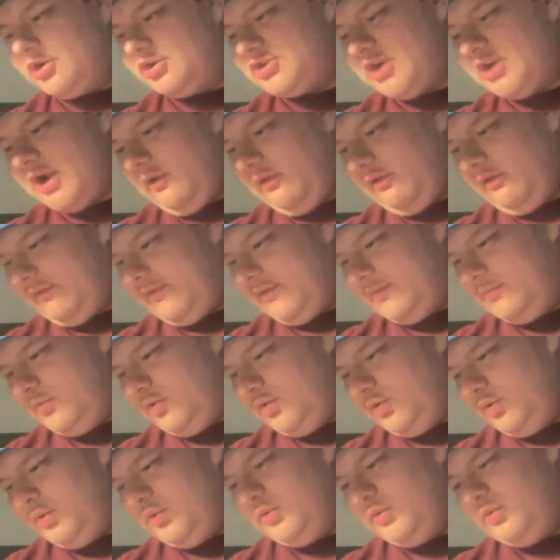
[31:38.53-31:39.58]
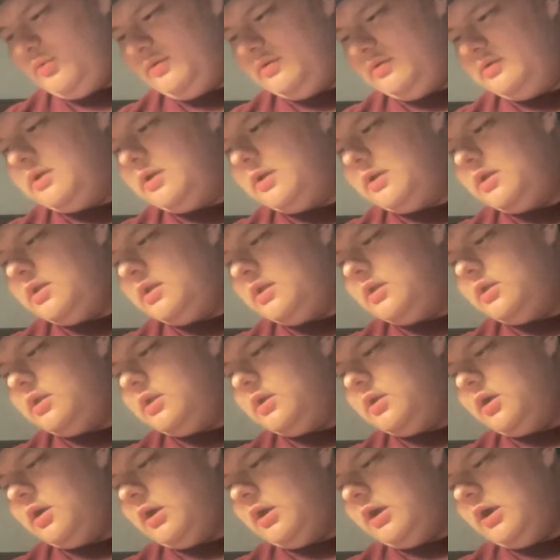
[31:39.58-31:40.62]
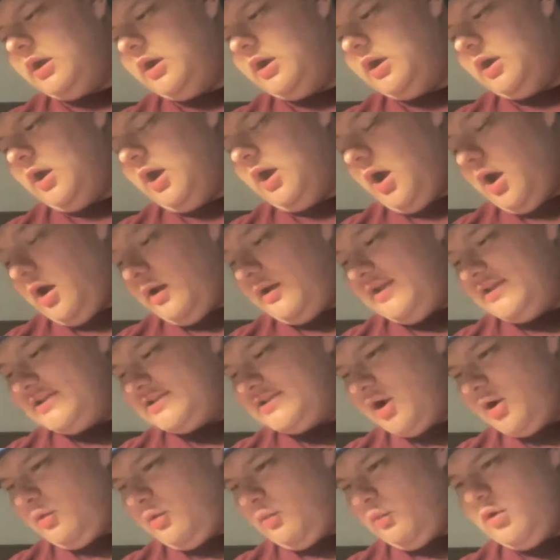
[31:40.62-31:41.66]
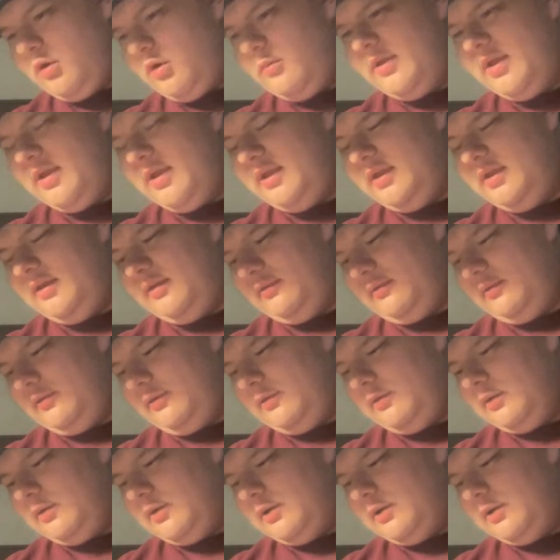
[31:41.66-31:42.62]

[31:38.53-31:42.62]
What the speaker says: Child of the Moon, Honky Tonk Woman,